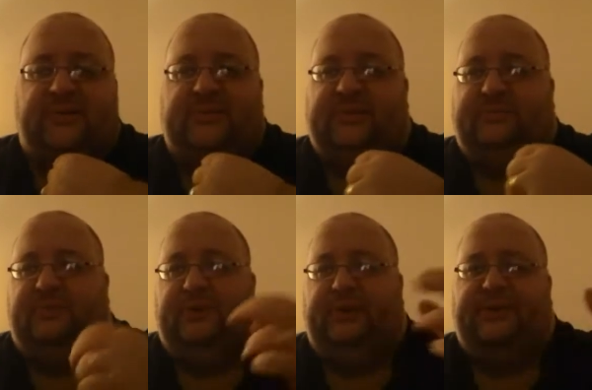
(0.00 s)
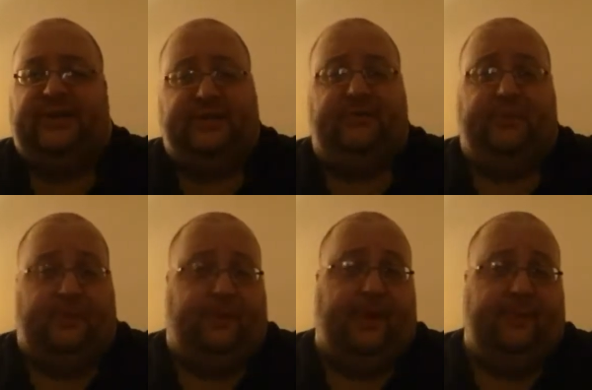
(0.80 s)
uh, it's pretty. It's actually
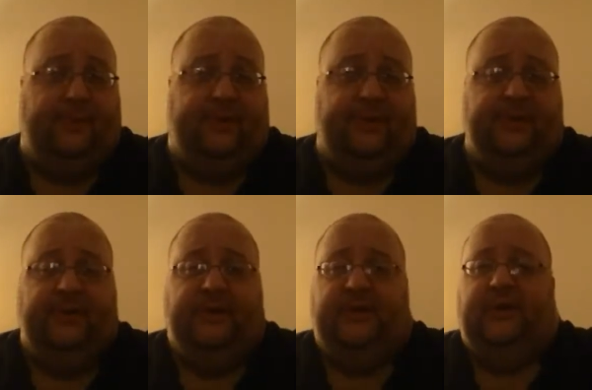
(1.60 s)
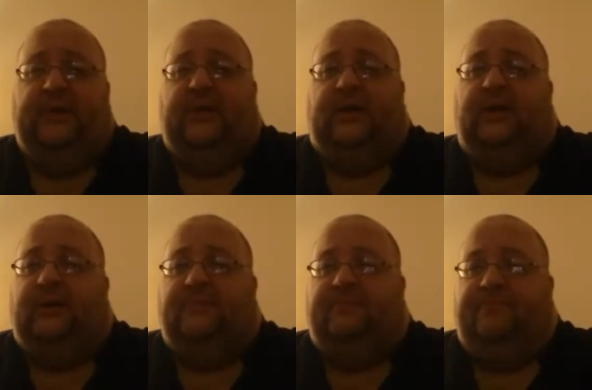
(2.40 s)
pretty popular.
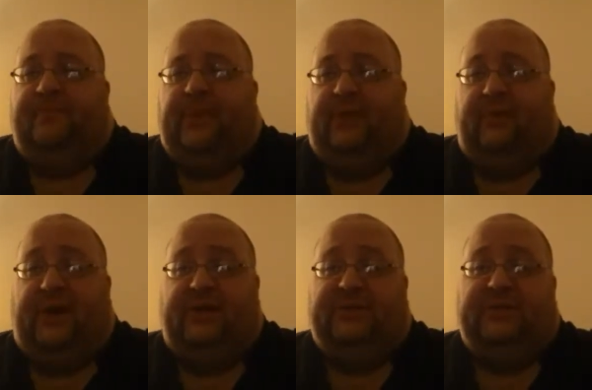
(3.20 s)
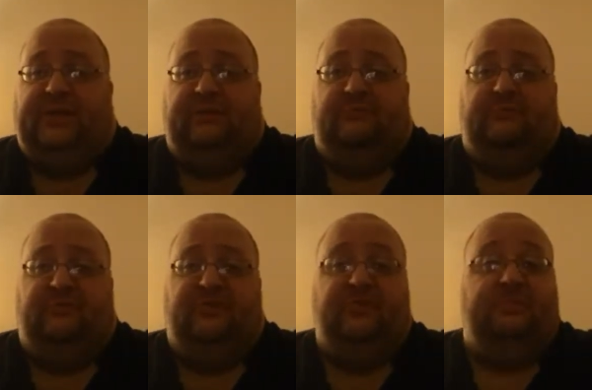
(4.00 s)
Um, they race
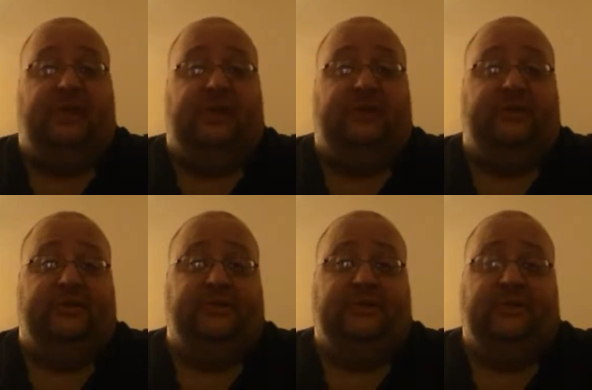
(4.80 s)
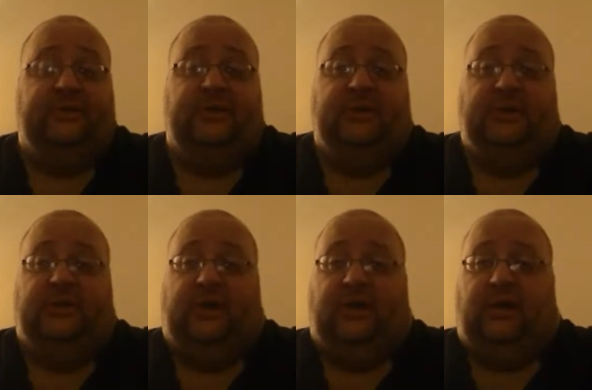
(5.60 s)
in simulators.
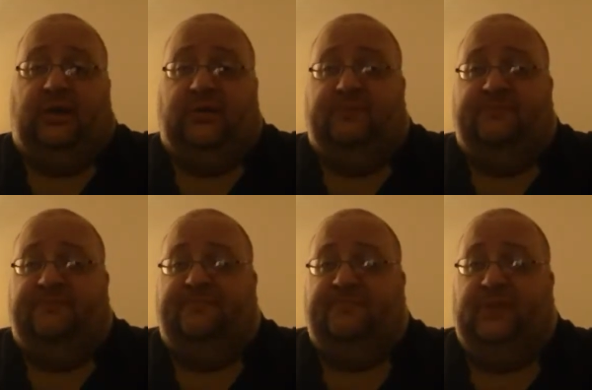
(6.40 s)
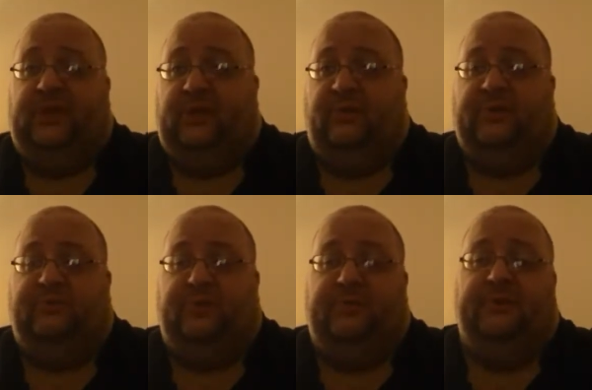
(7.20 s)
Um, you know, it's
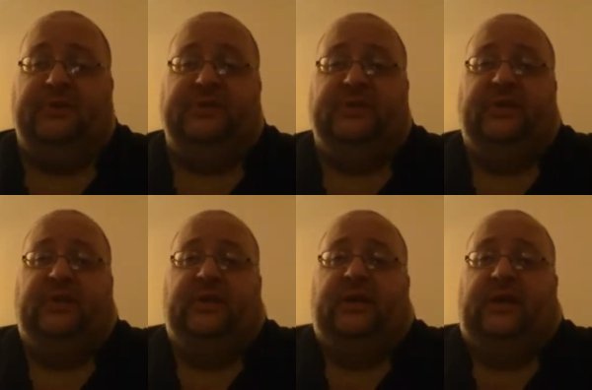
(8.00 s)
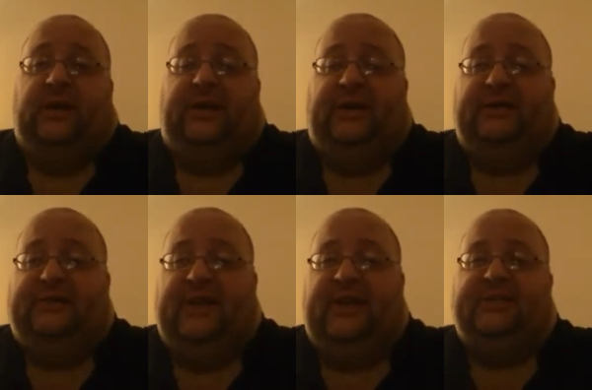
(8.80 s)
pretty much
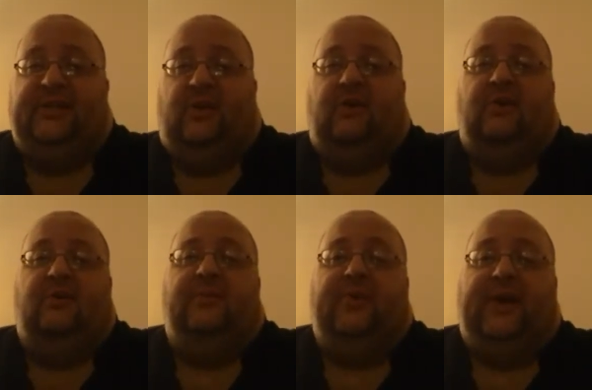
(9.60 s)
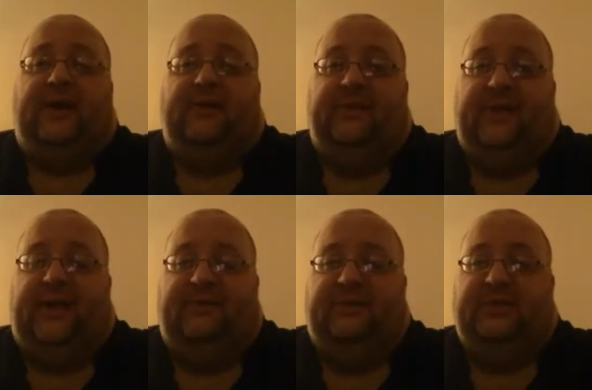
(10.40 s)
it's NASCAR without the,
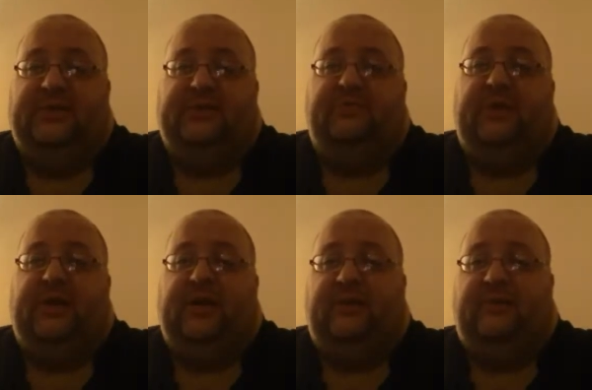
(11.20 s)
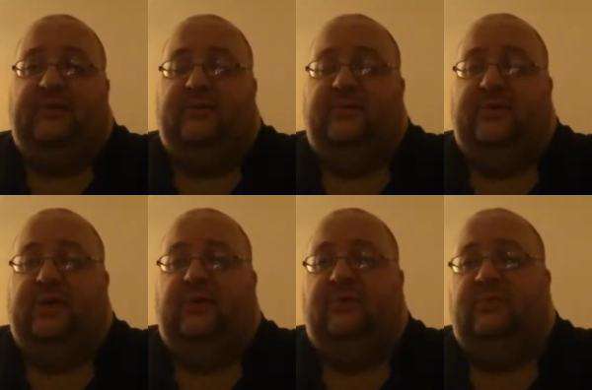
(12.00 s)
having to spend, you
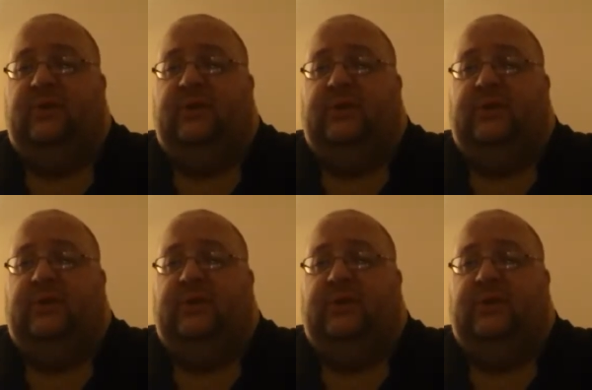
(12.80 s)
know,